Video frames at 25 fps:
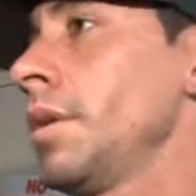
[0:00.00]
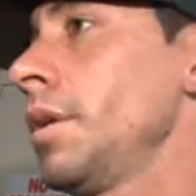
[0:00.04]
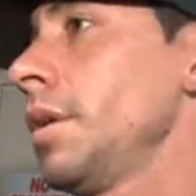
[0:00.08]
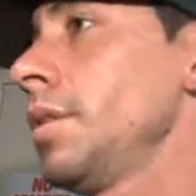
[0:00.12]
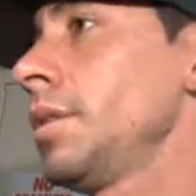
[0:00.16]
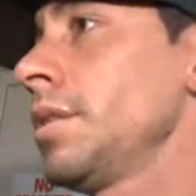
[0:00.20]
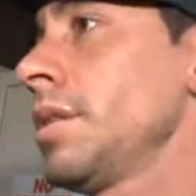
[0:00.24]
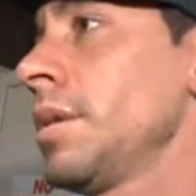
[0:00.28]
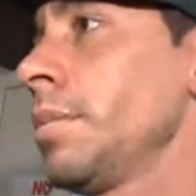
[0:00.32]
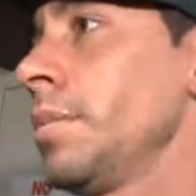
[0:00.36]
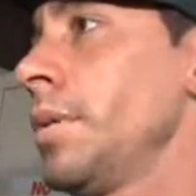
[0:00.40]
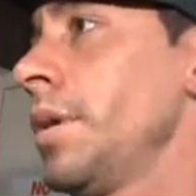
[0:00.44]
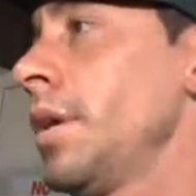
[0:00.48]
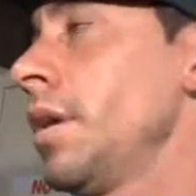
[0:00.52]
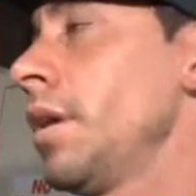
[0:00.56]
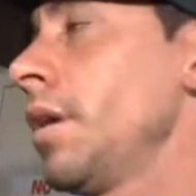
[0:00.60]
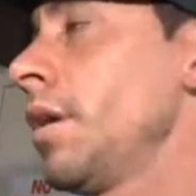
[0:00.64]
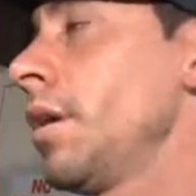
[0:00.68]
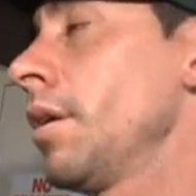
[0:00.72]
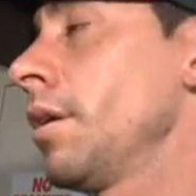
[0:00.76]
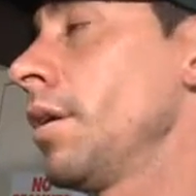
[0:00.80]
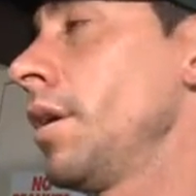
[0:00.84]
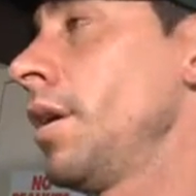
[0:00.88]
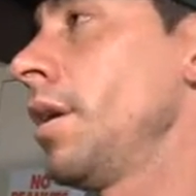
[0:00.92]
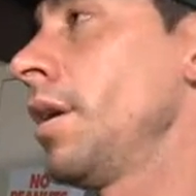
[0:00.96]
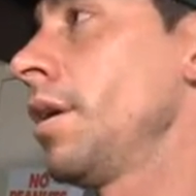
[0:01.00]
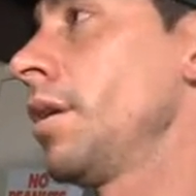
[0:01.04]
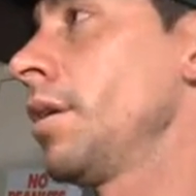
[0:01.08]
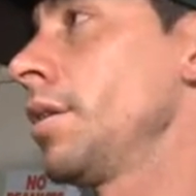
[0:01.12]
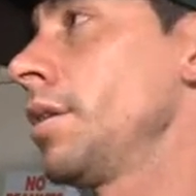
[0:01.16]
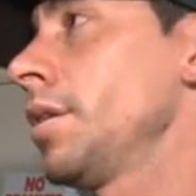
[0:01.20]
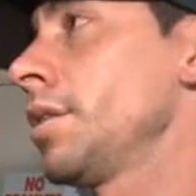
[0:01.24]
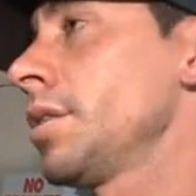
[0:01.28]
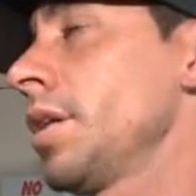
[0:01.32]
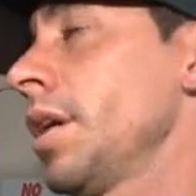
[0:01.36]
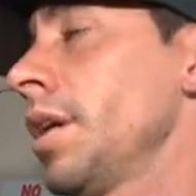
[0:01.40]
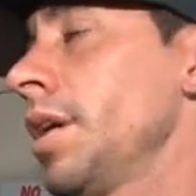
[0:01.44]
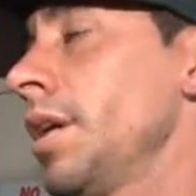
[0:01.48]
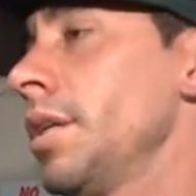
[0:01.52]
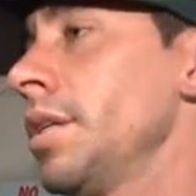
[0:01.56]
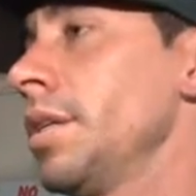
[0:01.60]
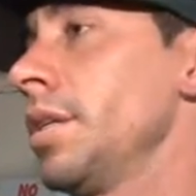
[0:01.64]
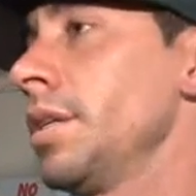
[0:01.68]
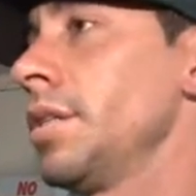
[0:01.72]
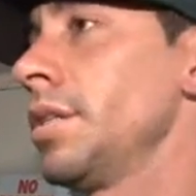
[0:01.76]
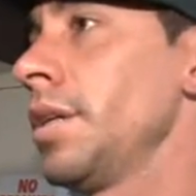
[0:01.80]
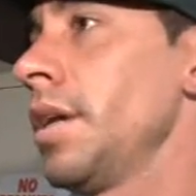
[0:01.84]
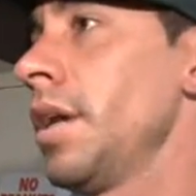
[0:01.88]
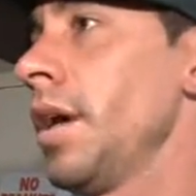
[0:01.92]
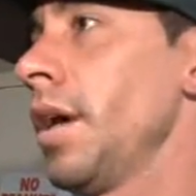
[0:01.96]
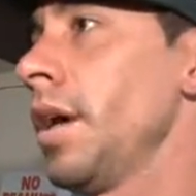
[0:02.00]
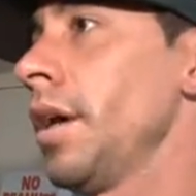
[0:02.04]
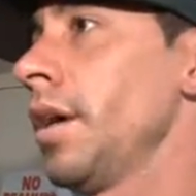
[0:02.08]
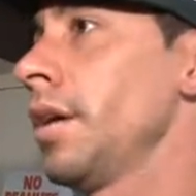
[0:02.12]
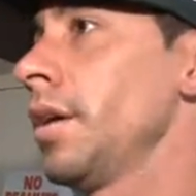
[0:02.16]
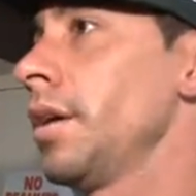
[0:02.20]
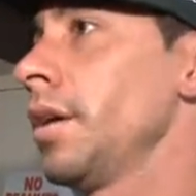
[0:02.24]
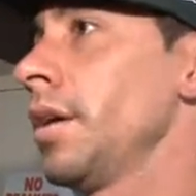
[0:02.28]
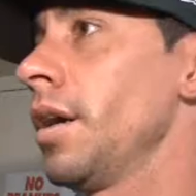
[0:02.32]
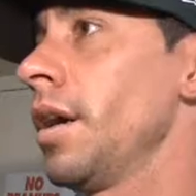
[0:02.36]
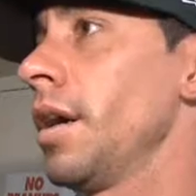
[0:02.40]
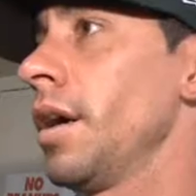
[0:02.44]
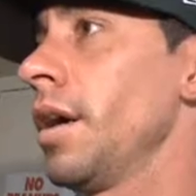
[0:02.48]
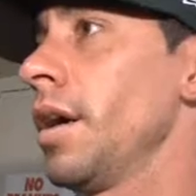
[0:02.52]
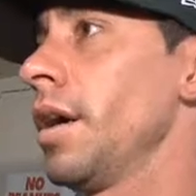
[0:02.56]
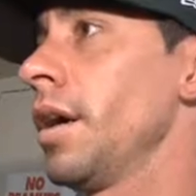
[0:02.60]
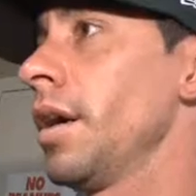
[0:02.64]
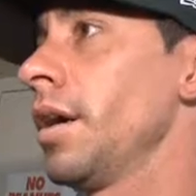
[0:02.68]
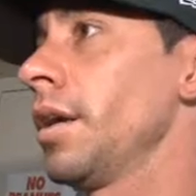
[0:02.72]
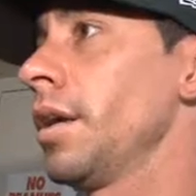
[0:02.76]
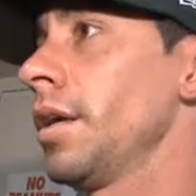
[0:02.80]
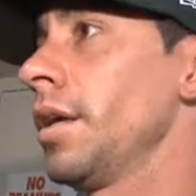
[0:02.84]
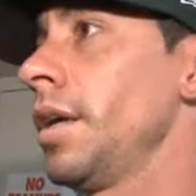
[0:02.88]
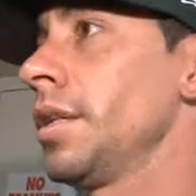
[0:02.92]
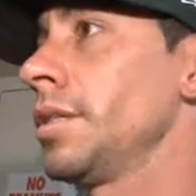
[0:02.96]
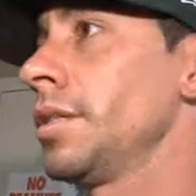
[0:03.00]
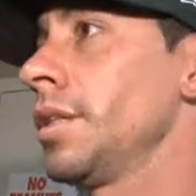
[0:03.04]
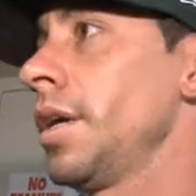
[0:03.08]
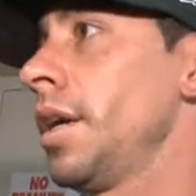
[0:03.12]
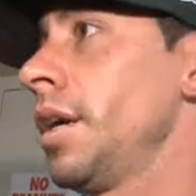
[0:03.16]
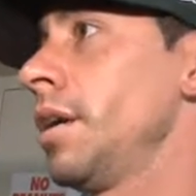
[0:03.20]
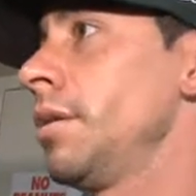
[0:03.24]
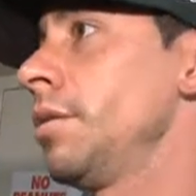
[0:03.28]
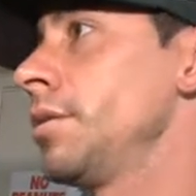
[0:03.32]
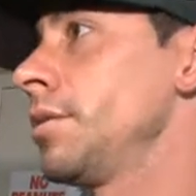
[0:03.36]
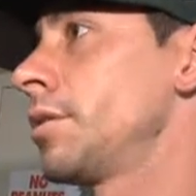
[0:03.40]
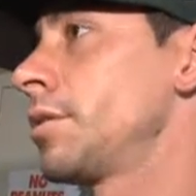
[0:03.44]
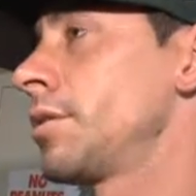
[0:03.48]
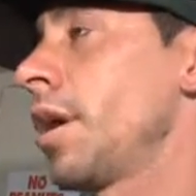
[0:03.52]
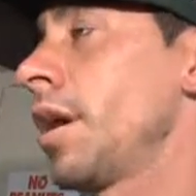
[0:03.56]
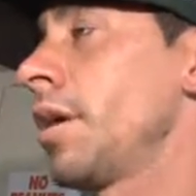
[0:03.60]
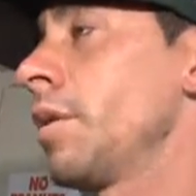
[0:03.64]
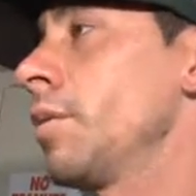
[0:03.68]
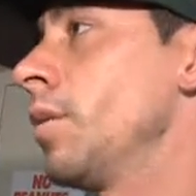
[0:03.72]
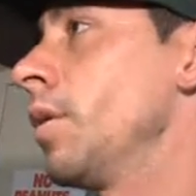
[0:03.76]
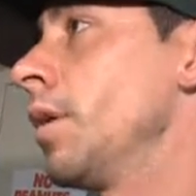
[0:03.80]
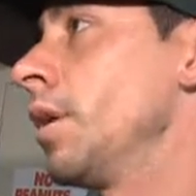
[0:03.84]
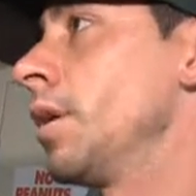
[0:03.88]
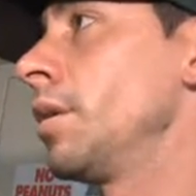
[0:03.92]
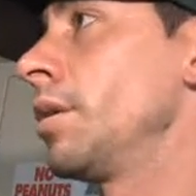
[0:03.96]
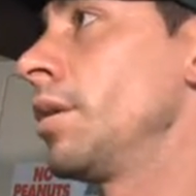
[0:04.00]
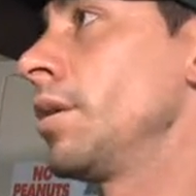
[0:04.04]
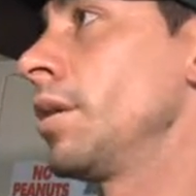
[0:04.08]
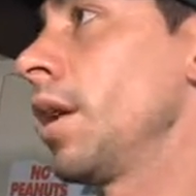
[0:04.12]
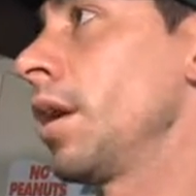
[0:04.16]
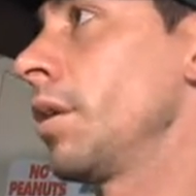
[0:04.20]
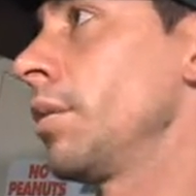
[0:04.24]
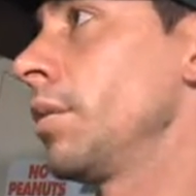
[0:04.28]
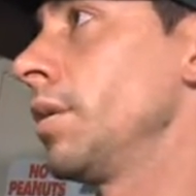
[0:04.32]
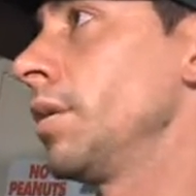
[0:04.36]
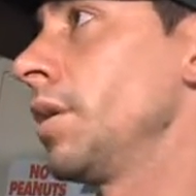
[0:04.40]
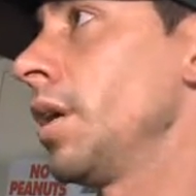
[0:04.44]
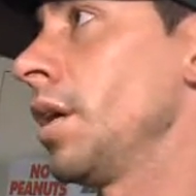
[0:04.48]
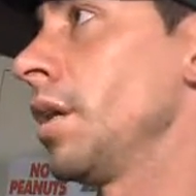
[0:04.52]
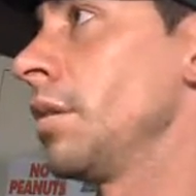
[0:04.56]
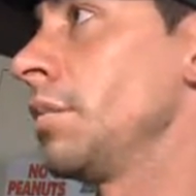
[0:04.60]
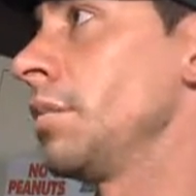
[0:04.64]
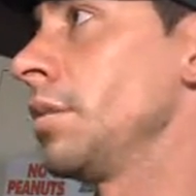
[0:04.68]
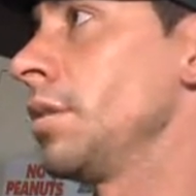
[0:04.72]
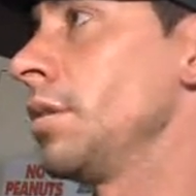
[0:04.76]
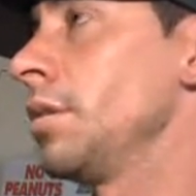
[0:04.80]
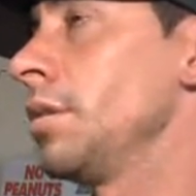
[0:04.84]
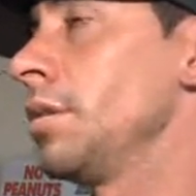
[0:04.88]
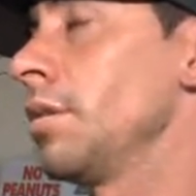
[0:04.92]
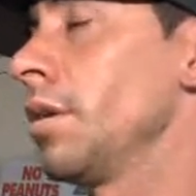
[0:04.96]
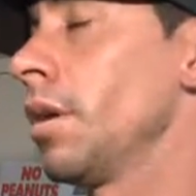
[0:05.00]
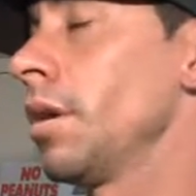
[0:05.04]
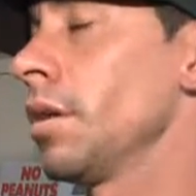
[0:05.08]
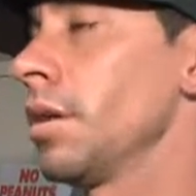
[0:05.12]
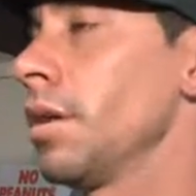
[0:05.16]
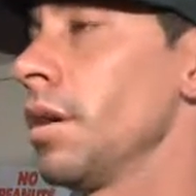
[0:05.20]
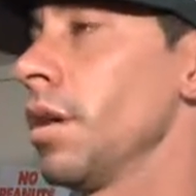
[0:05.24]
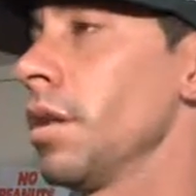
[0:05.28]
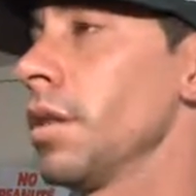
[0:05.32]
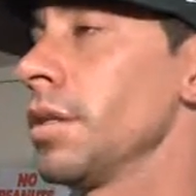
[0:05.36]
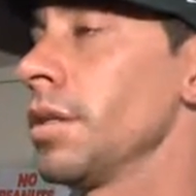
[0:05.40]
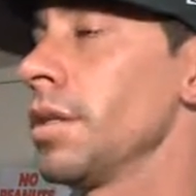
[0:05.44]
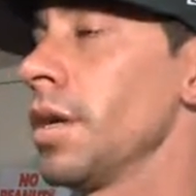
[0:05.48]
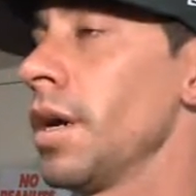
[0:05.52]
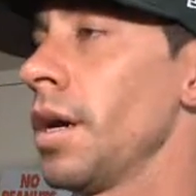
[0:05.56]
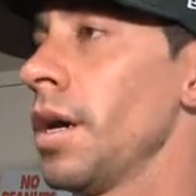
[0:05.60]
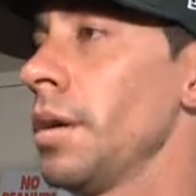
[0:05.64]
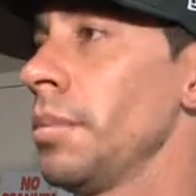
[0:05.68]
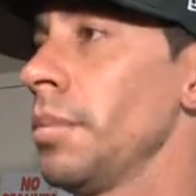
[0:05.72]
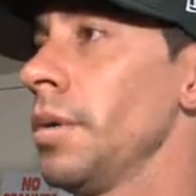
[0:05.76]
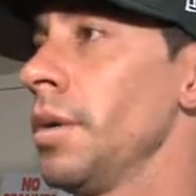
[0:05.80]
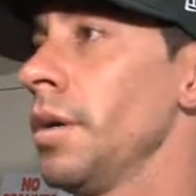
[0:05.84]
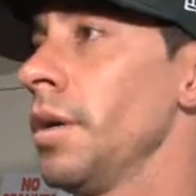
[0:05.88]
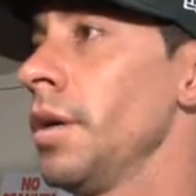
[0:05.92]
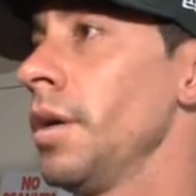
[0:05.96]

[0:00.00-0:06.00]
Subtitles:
He's competed all year, just like he did today. Gets ahead in strike one, like we tell him to do all the time.